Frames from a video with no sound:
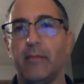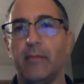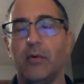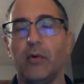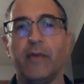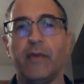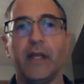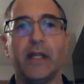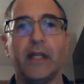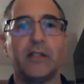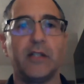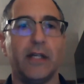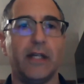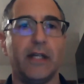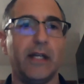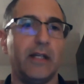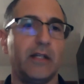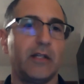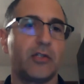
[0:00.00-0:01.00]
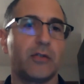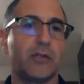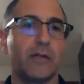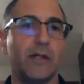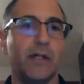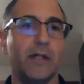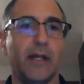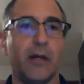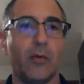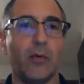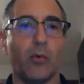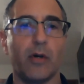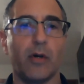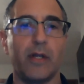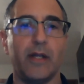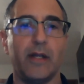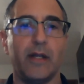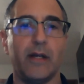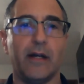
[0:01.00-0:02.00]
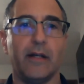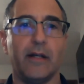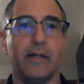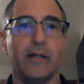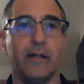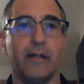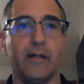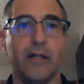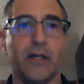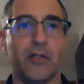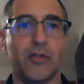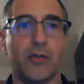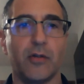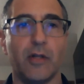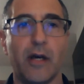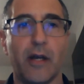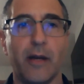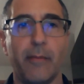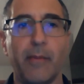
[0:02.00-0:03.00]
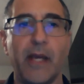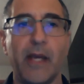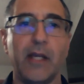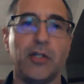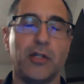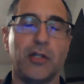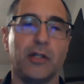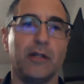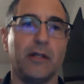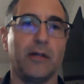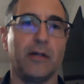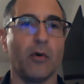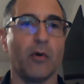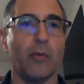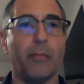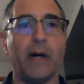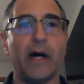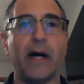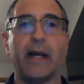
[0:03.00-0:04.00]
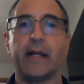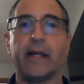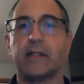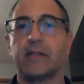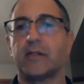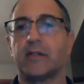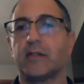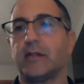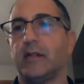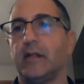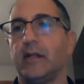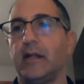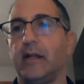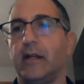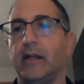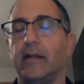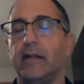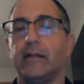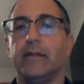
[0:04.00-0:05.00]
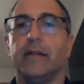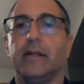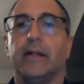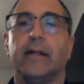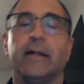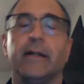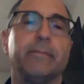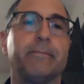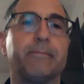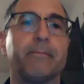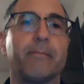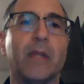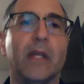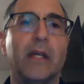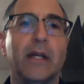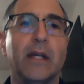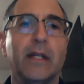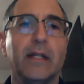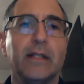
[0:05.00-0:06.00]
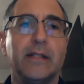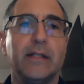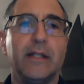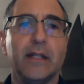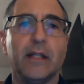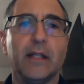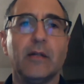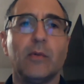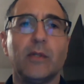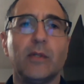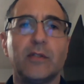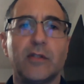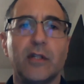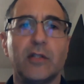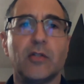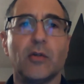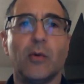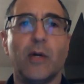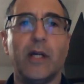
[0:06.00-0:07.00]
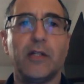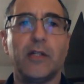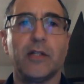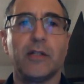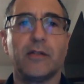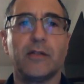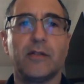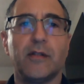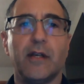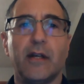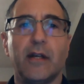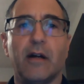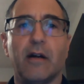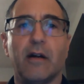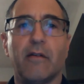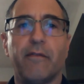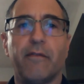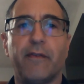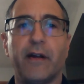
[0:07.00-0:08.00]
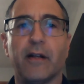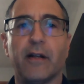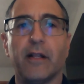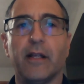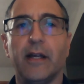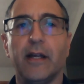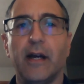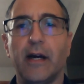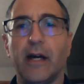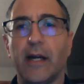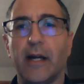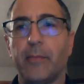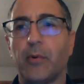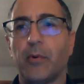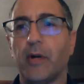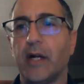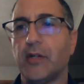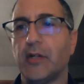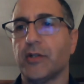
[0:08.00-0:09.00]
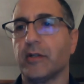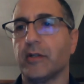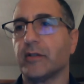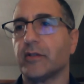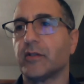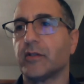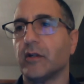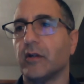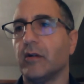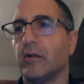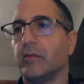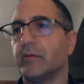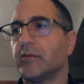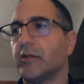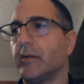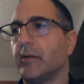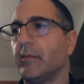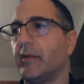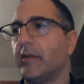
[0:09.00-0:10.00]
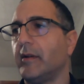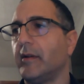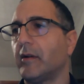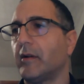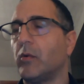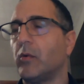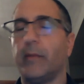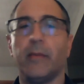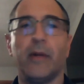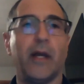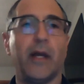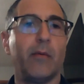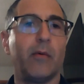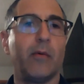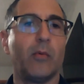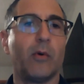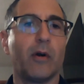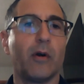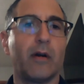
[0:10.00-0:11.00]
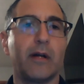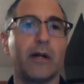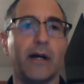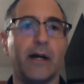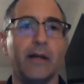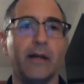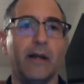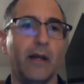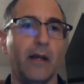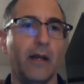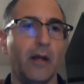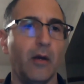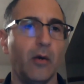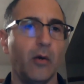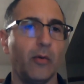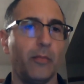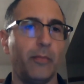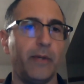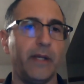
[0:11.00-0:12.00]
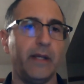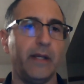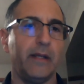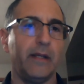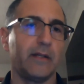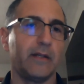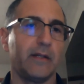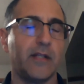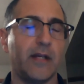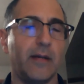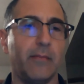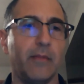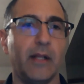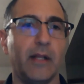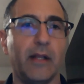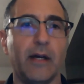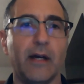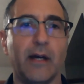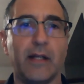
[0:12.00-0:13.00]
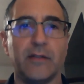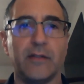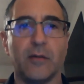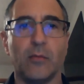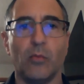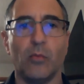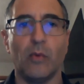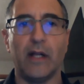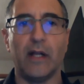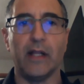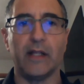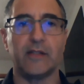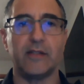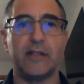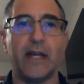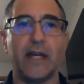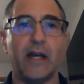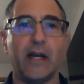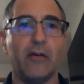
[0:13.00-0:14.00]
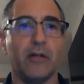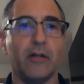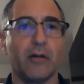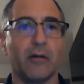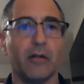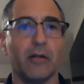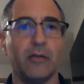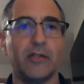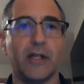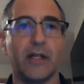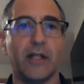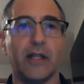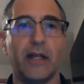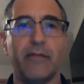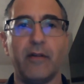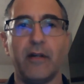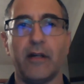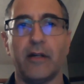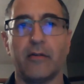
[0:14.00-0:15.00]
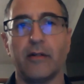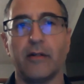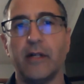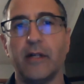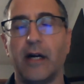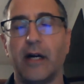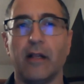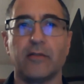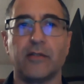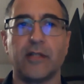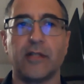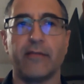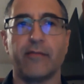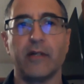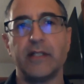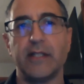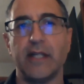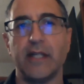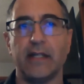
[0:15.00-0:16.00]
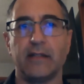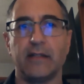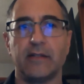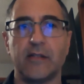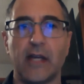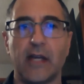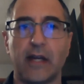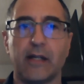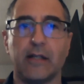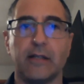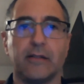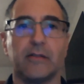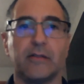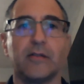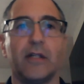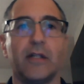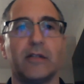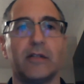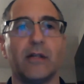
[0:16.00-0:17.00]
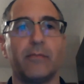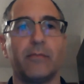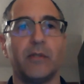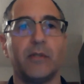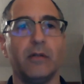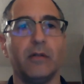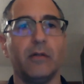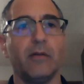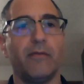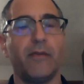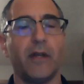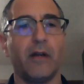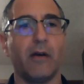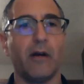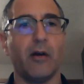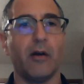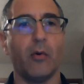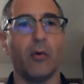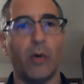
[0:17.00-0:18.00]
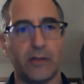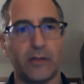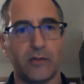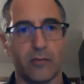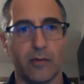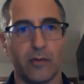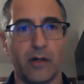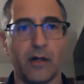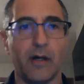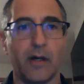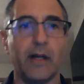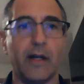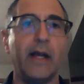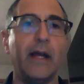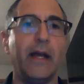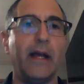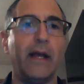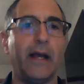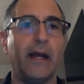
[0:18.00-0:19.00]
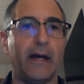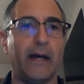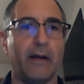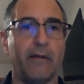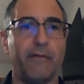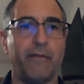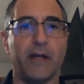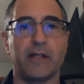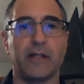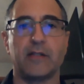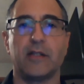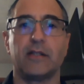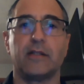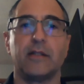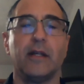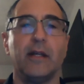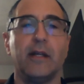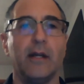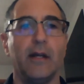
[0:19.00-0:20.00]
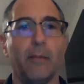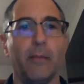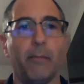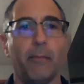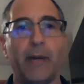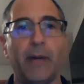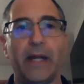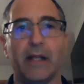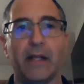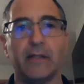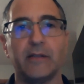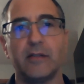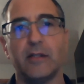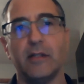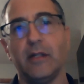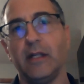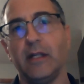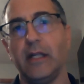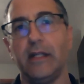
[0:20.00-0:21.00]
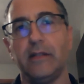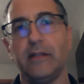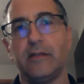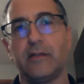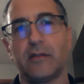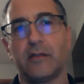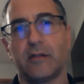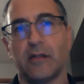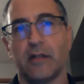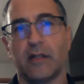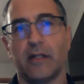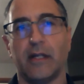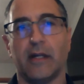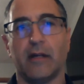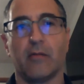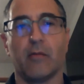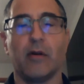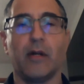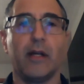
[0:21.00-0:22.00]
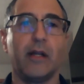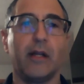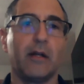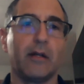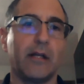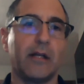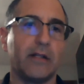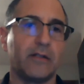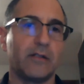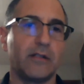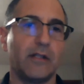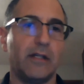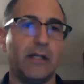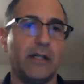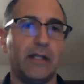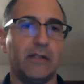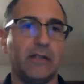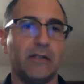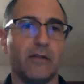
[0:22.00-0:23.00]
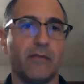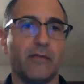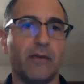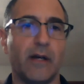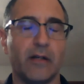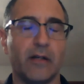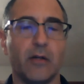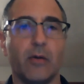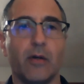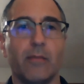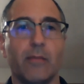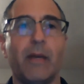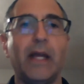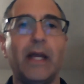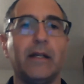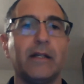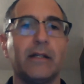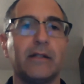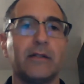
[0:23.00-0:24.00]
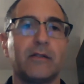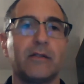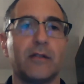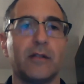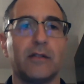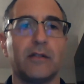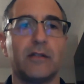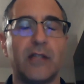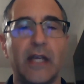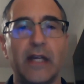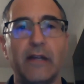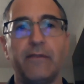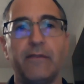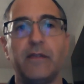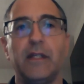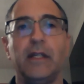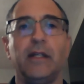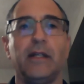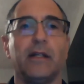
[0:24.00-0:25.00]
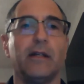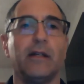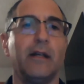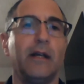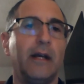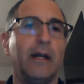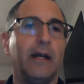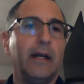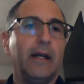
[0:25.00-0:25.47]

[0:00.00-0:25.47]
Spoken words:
moving into industry and working on industrial automation and robotics, and dealing with situations that are fairly high pressure. So some of the equipment I would work on would be assembly lines, and while it's down, you're losing $1,100 every 10 seconds, and it's up to you to figure out what's wrong, how to fix it, balance the needs to get it running against the needs of ongoing maintenance and safety, and